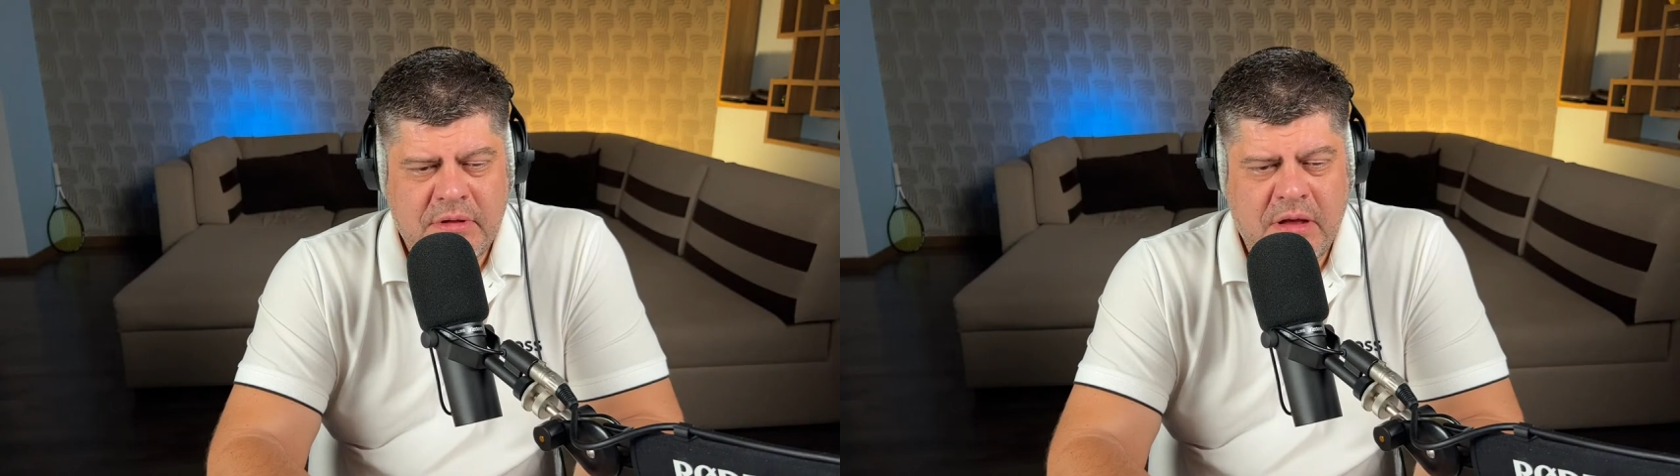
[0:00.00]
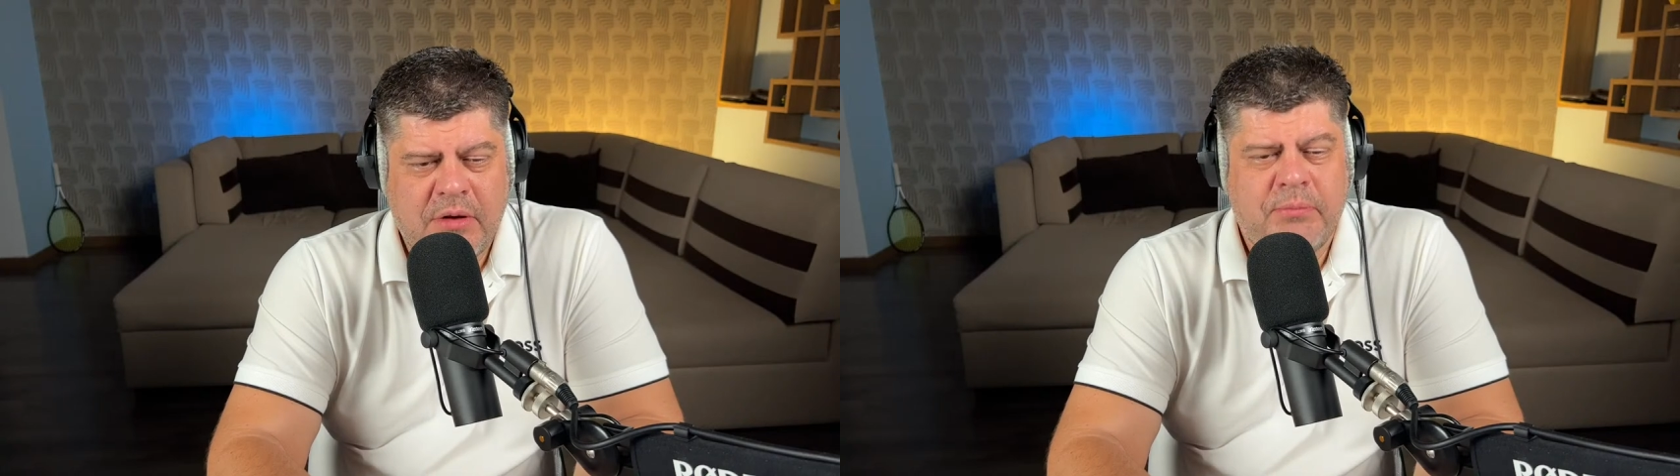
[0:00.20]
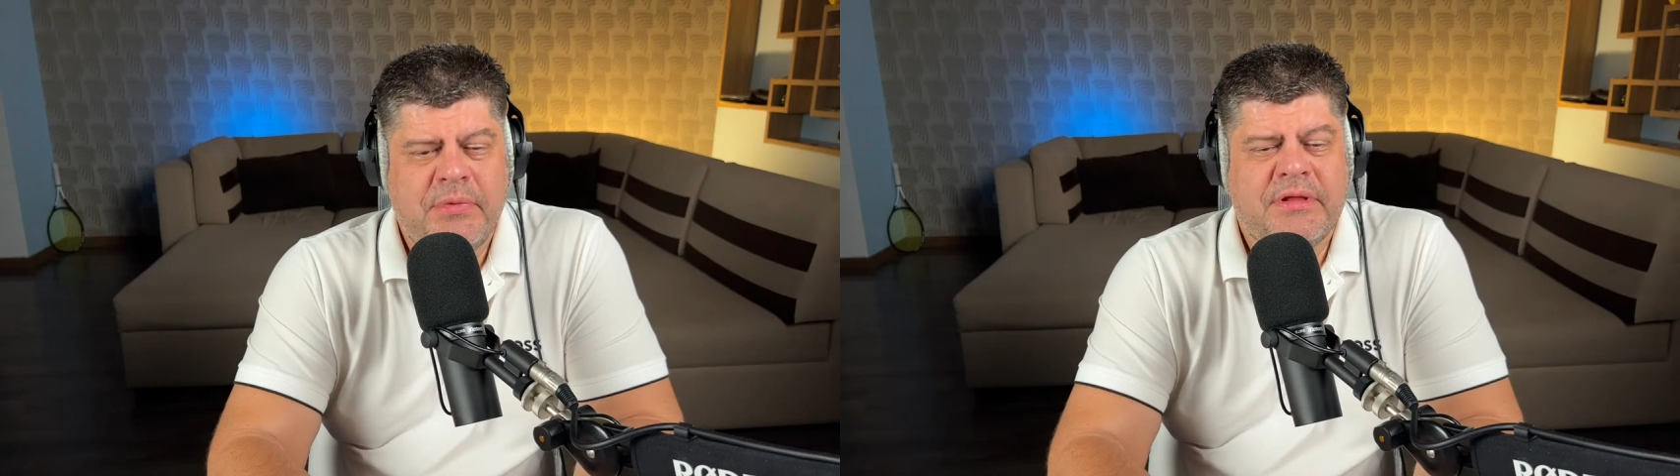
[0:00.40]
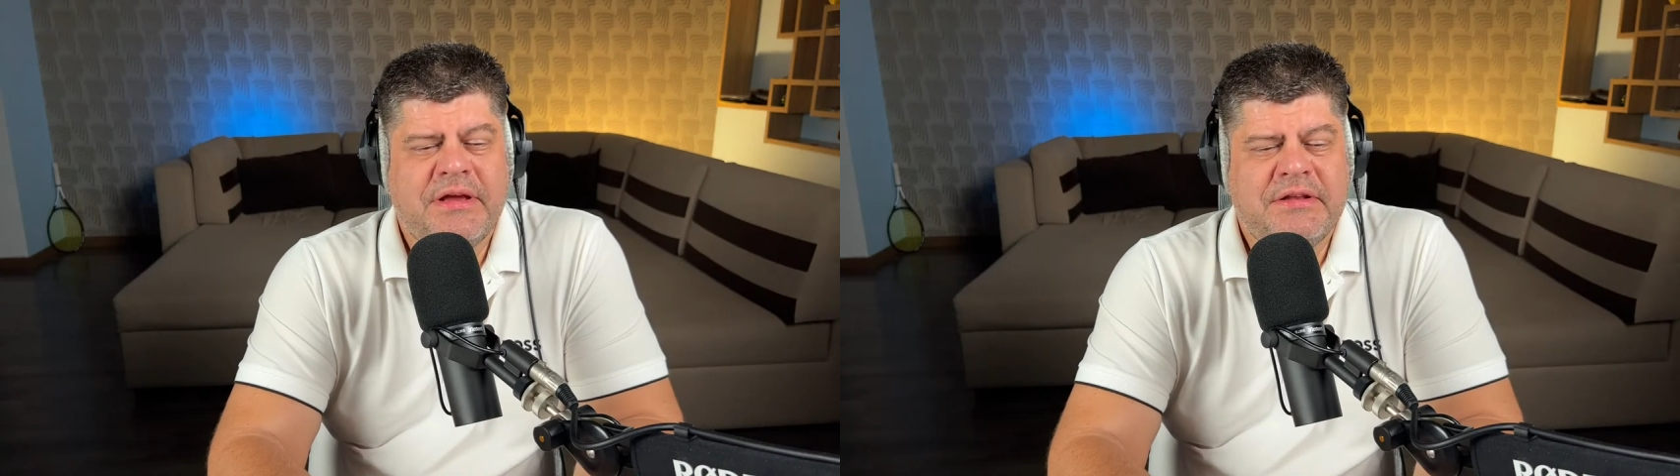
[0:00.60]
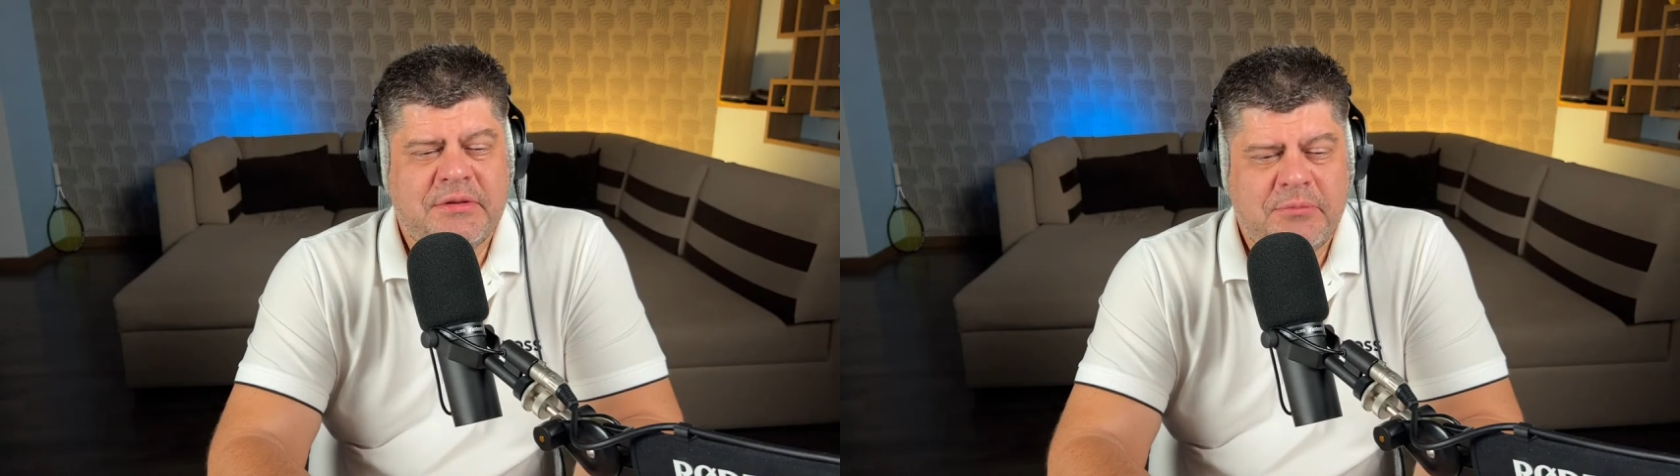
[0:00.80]
Oh,
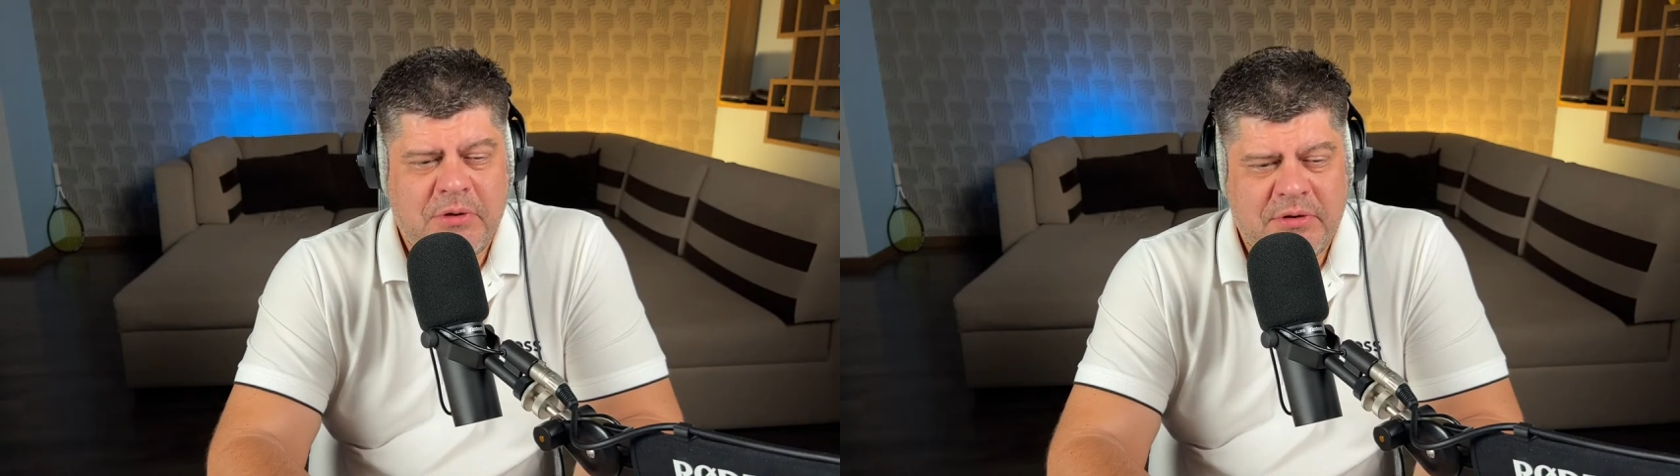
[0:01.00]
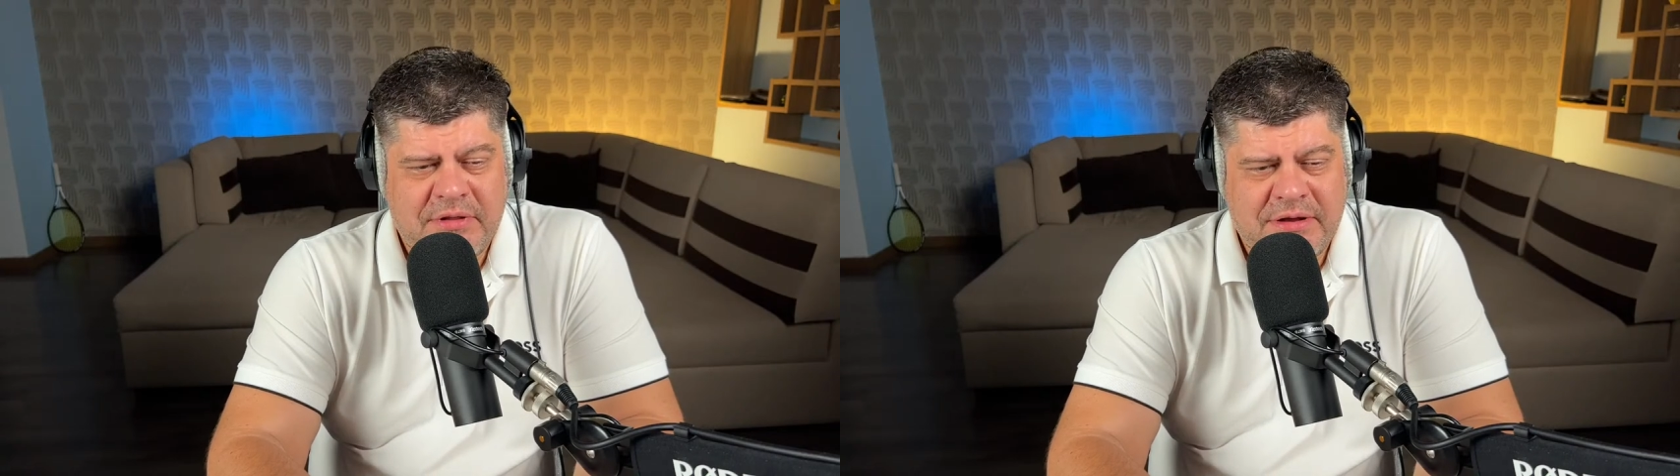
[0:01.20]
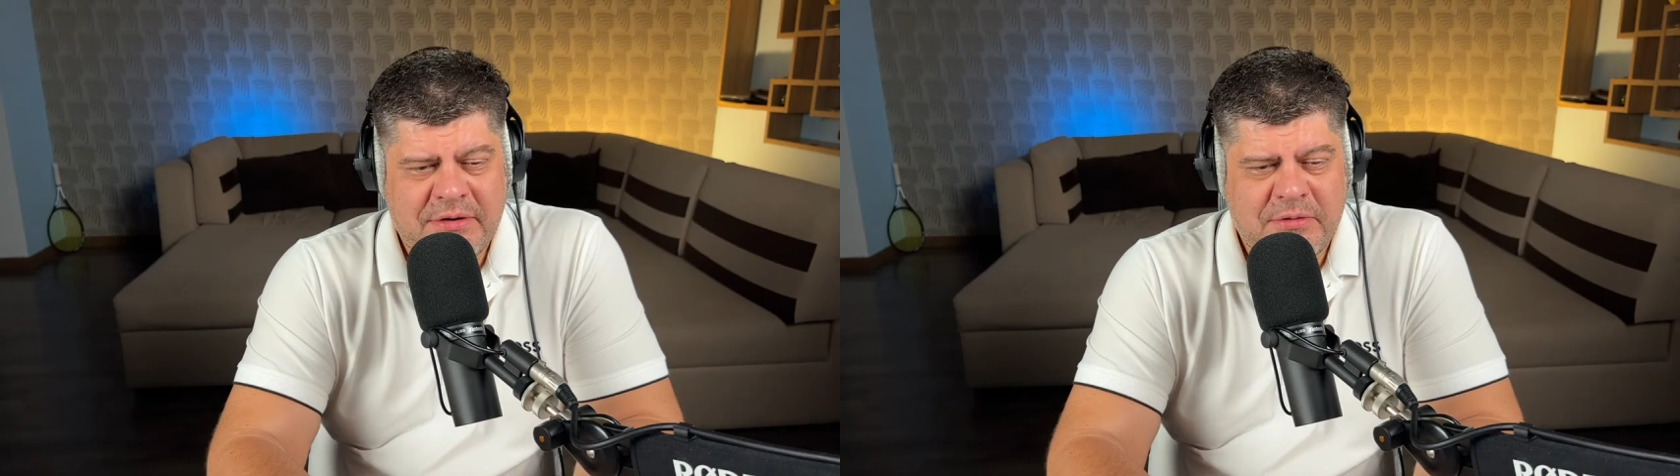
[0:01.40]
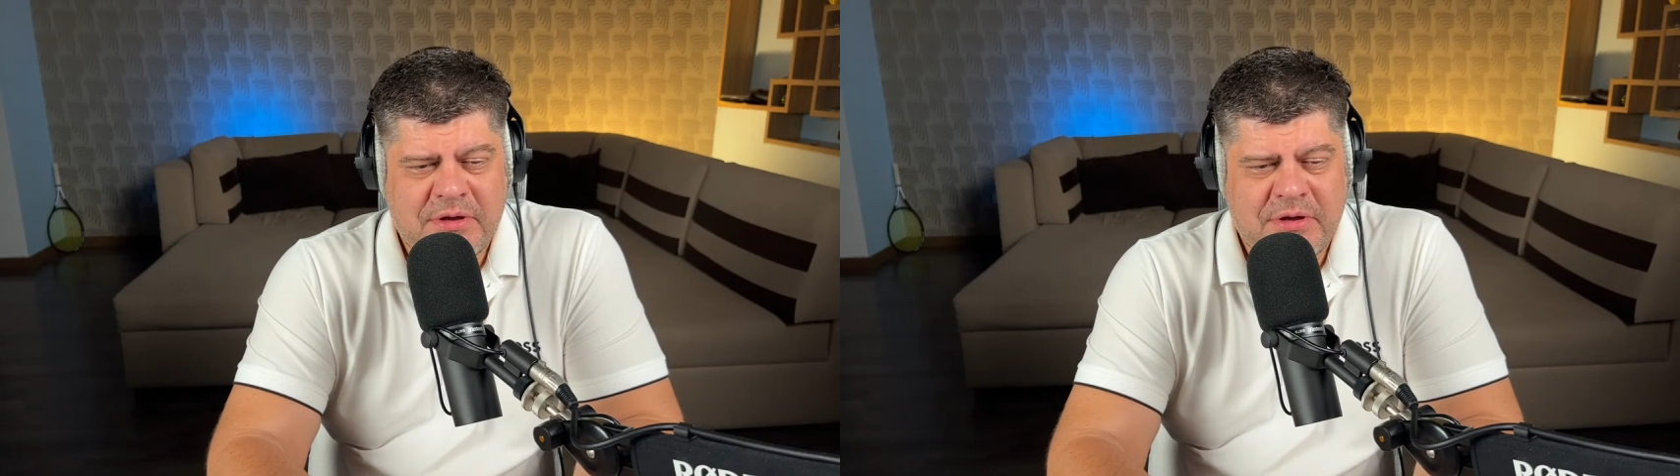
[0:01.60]
belated birthday.